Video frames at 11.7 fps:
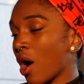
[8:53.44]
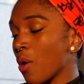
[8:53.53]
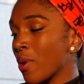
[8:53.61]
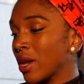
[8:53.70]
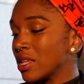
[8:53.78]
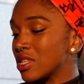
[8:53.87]
I
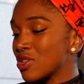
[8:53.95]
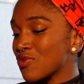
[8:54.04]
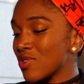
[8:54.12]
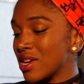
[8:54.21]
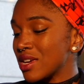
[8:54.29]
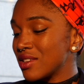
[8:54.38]
went in to
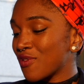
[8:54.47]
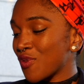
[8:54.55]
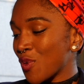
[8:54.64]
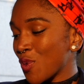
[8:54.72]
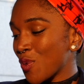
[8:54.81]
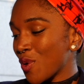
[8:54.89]
read
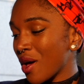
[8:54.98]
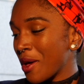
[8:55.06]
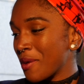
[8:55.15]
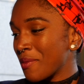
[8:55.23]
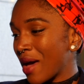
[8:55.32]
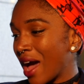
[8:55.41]
for
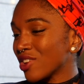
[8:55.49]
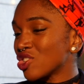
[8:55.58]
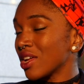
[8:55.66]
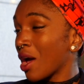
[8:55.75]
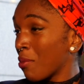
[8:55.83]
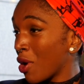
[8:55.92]

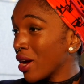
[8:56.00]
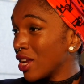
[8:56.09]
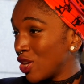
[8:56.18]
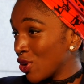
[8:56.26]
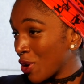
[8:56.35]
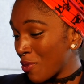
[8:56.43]
actually Hermione,
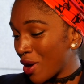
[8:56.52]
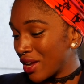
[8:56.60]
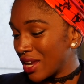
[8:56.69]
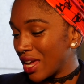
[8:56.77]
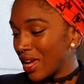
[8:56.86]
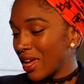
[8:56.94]
young
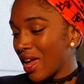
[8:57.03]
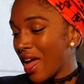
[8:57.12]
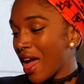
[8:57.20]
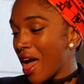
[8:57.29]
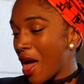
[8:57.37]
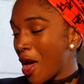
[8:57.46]
Hermione.
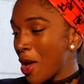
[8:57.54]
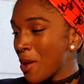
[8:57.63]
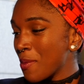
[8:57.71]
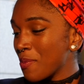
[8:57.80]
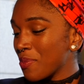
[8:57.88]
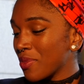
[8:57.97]

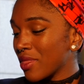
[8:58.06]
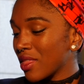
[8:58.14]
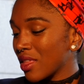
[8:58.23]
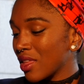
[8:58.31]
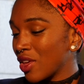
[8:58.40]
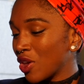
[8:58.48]

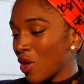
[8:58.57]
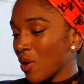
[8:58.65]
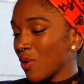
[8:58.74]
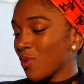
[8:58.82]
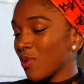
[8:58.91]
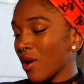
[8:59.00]
You
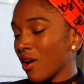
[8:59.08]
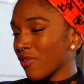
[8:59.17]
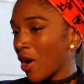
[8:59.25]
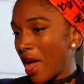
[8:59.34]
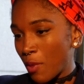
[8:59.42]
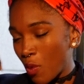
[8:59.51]
know, I've
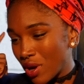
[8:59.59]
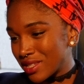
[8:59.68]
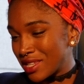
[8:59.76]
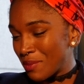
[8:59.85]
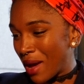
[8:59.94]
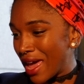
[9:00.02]
got Emma
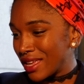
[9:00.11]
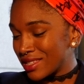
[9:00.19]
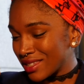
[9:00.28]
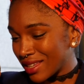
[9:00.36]
Watson in my head.